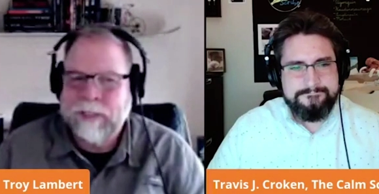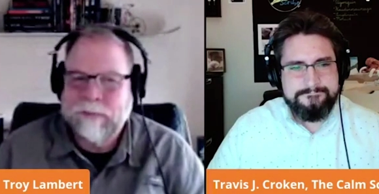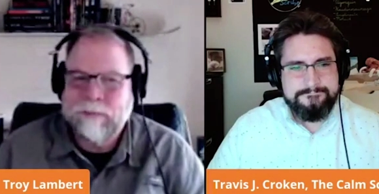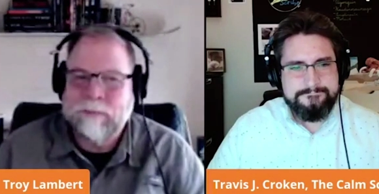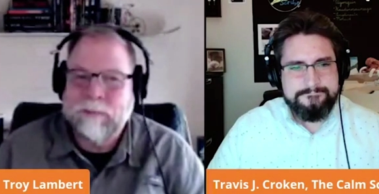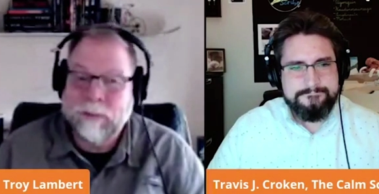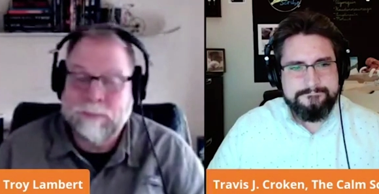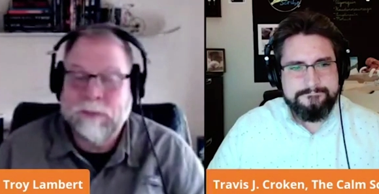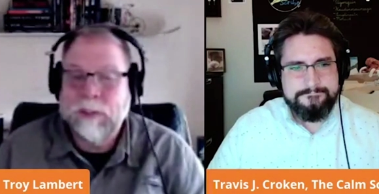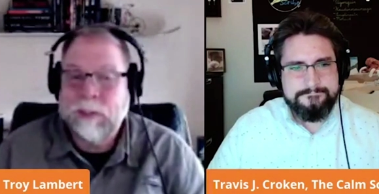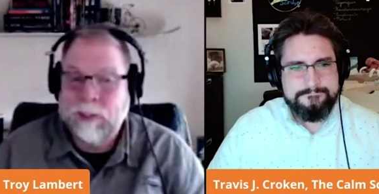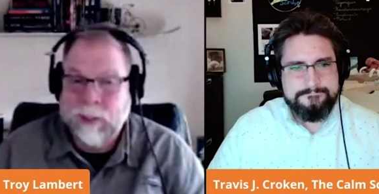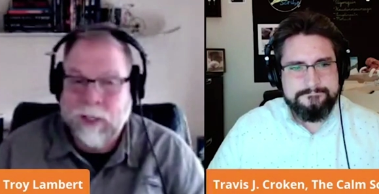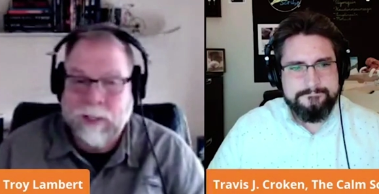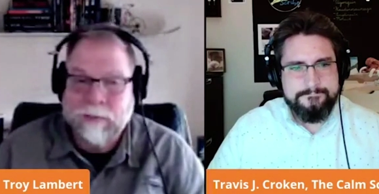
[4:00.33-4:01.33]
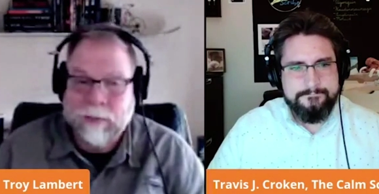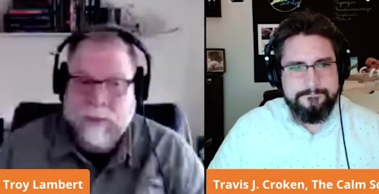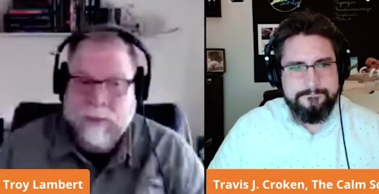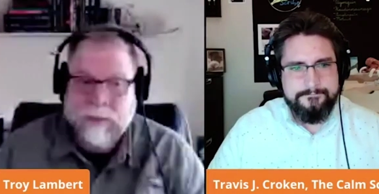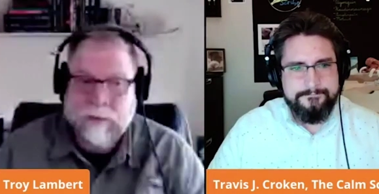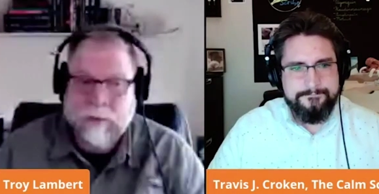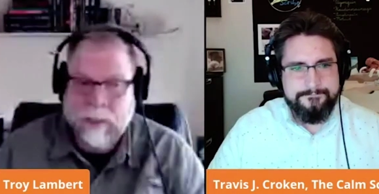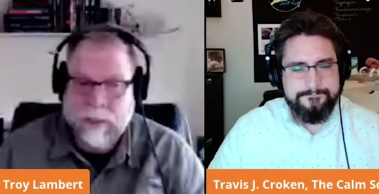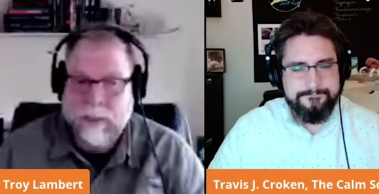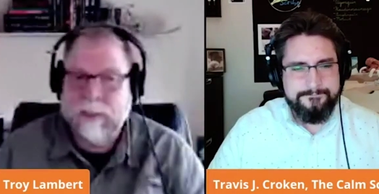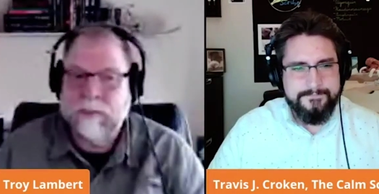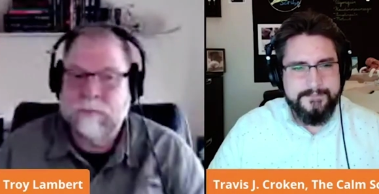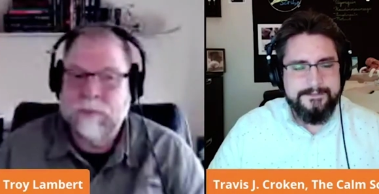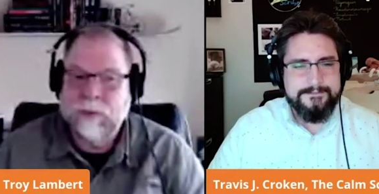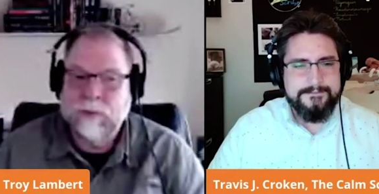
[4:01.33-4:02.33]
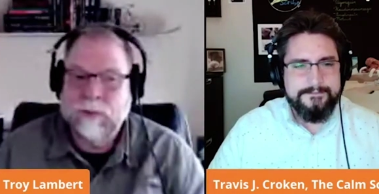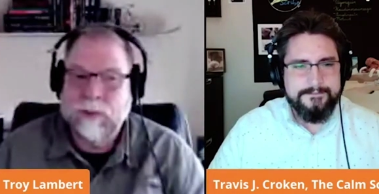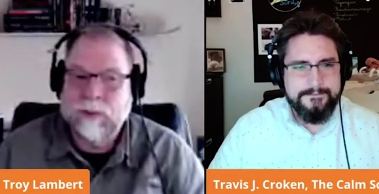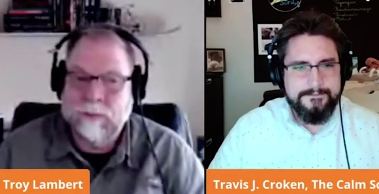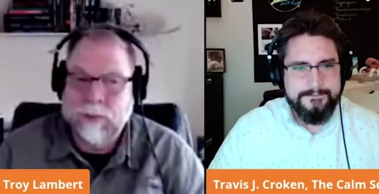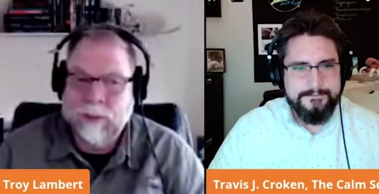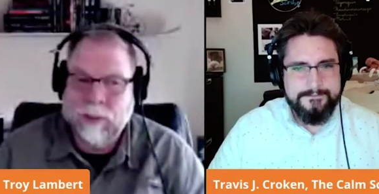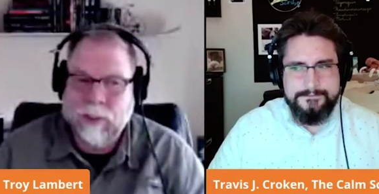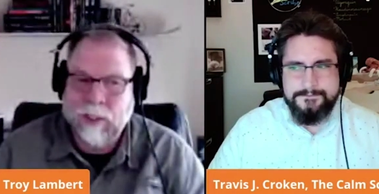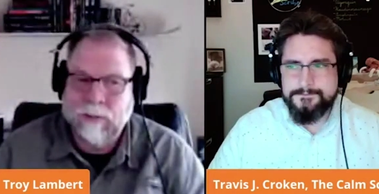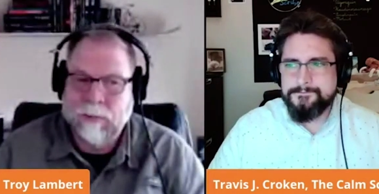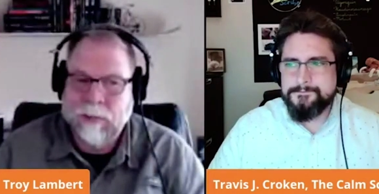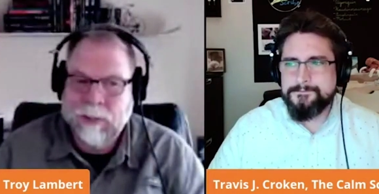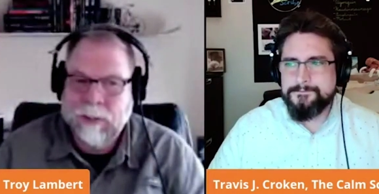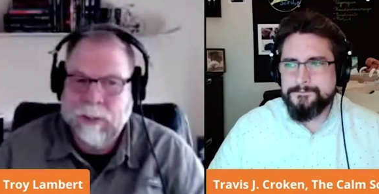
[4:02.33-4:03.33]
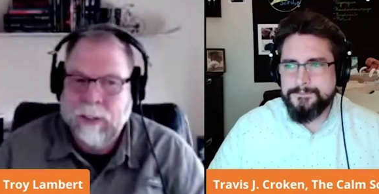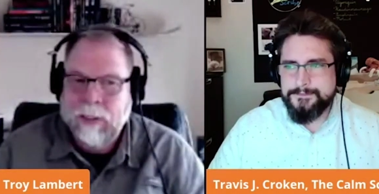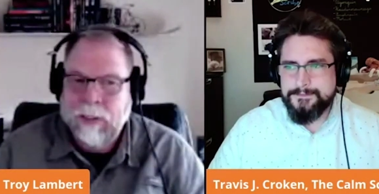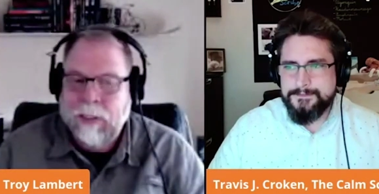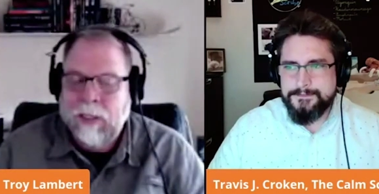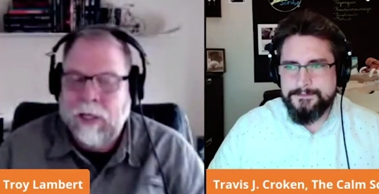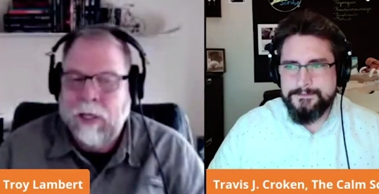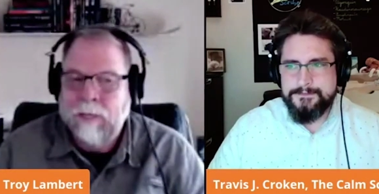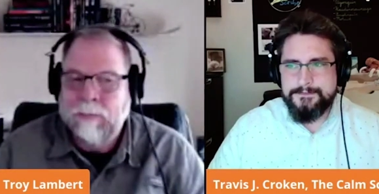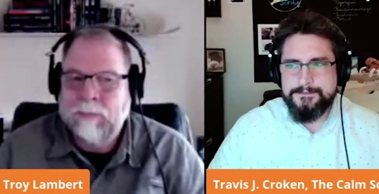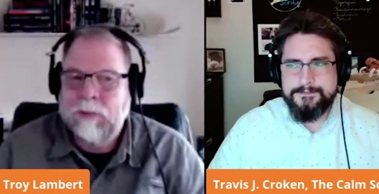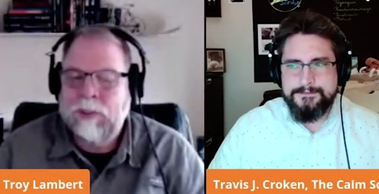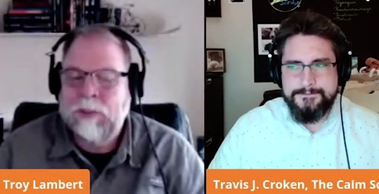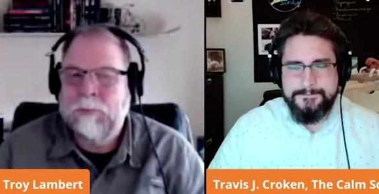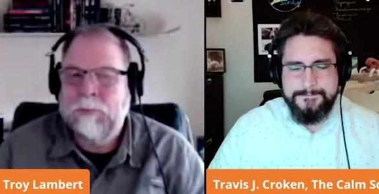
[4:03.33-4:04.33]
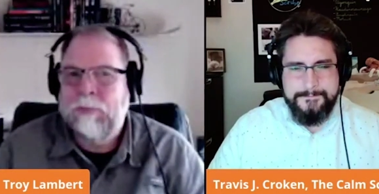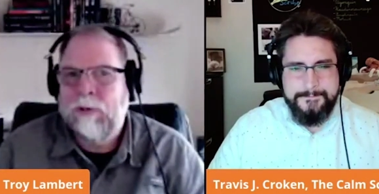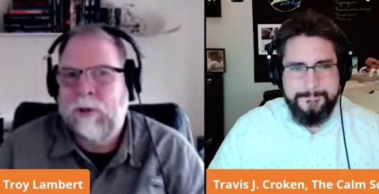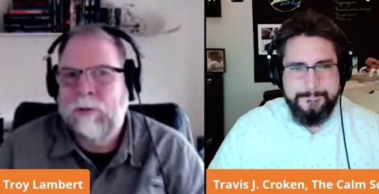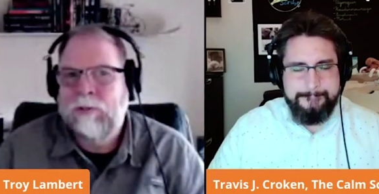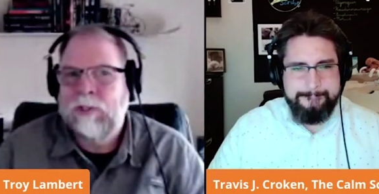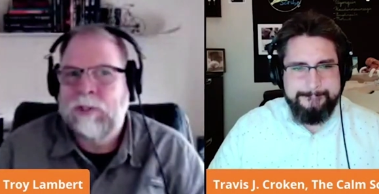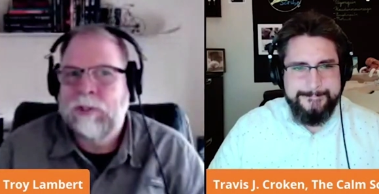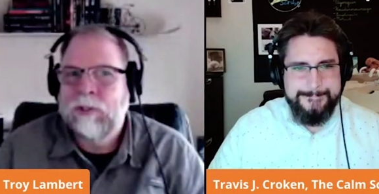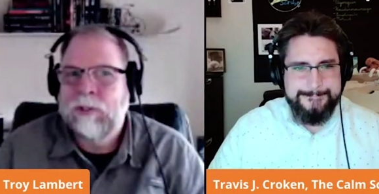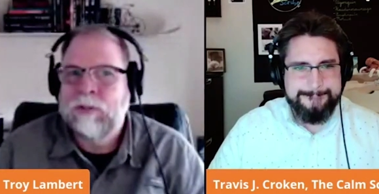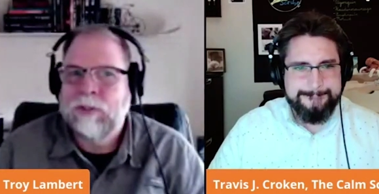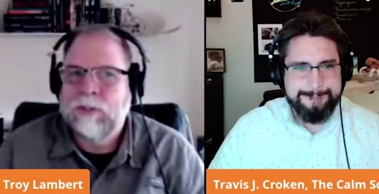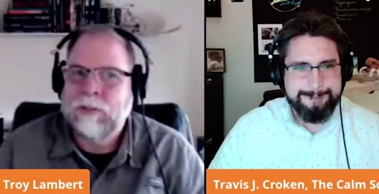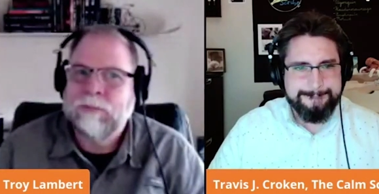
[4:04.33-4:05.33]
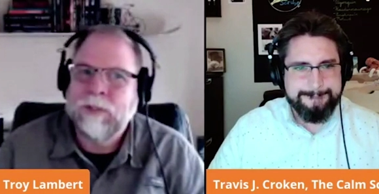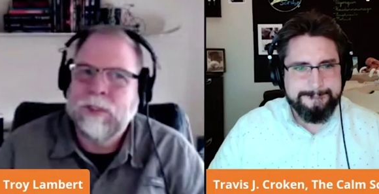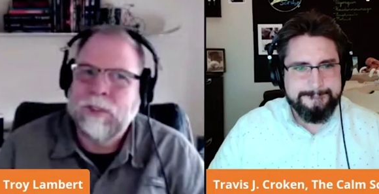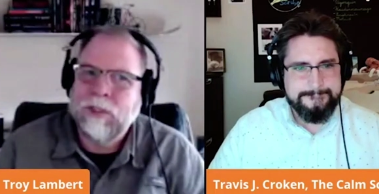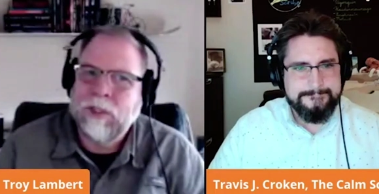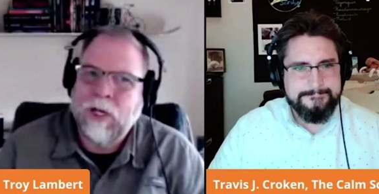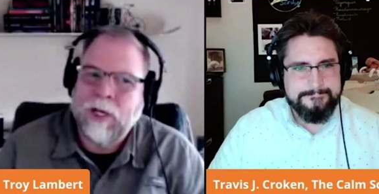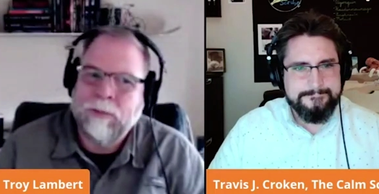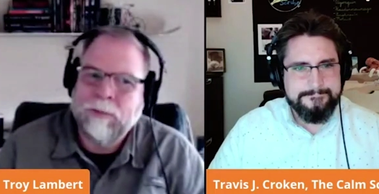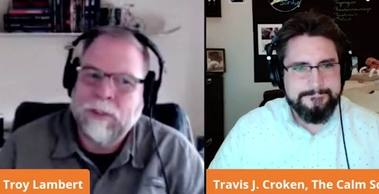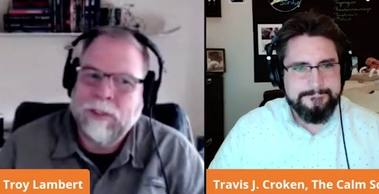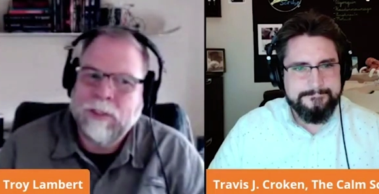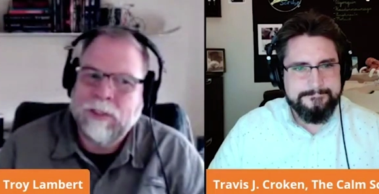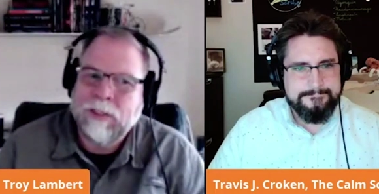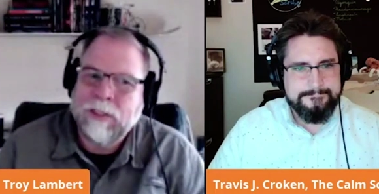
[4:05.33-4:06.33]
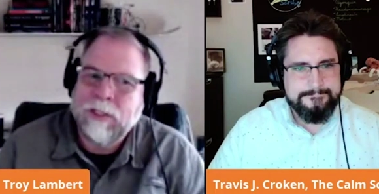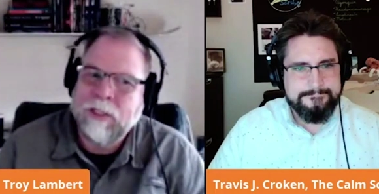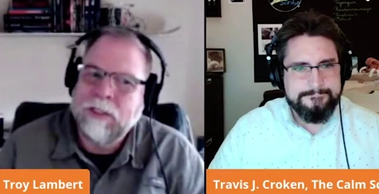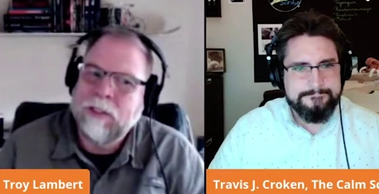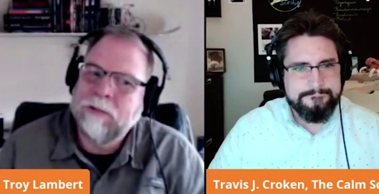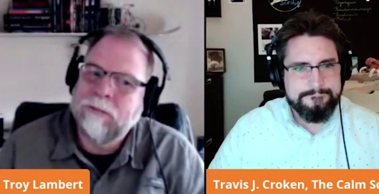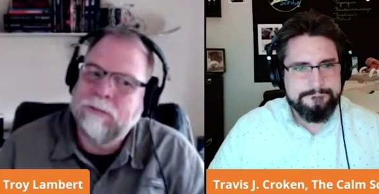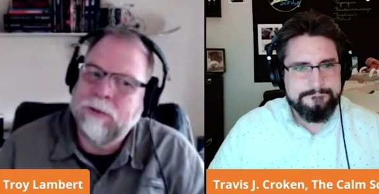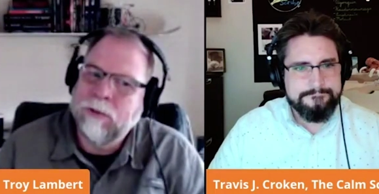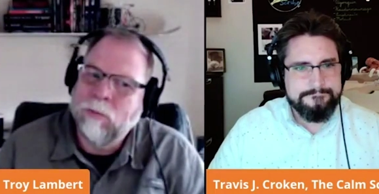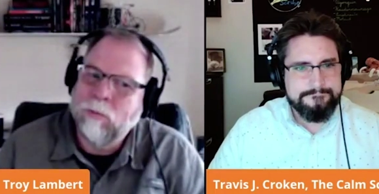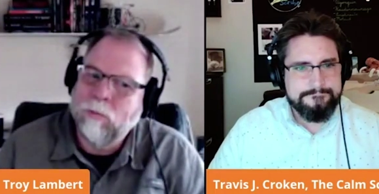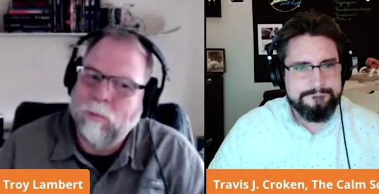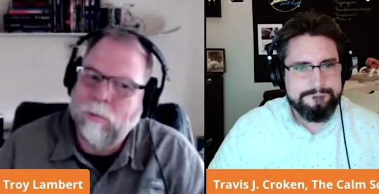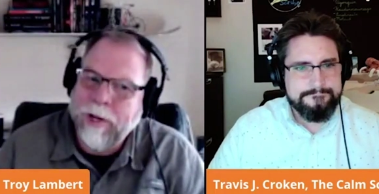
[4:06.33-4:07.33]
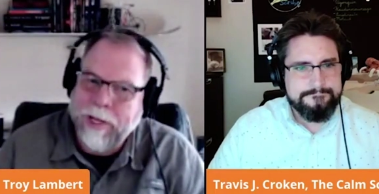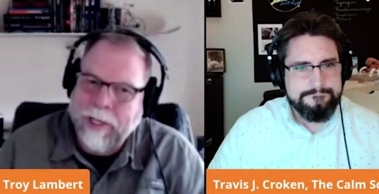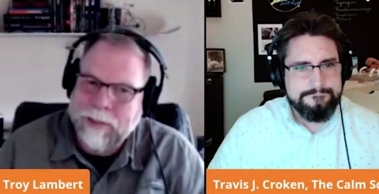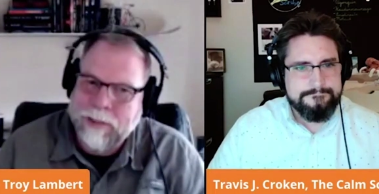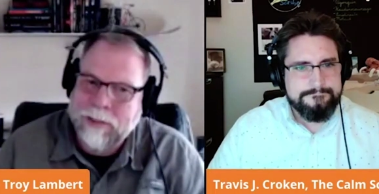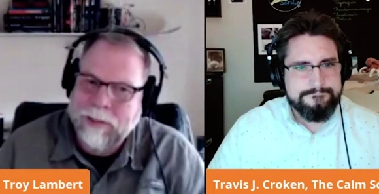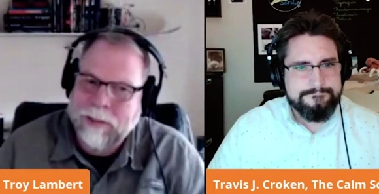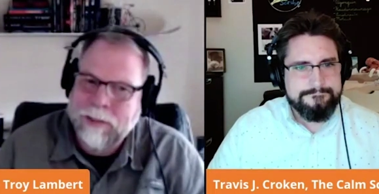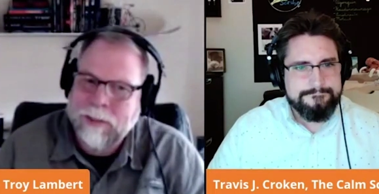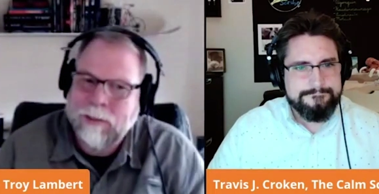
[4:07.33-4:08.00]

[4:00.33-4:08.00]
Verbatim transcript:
Speaker 1: different genres, at least a few different genres. Um, do you approach those different genres in different ways?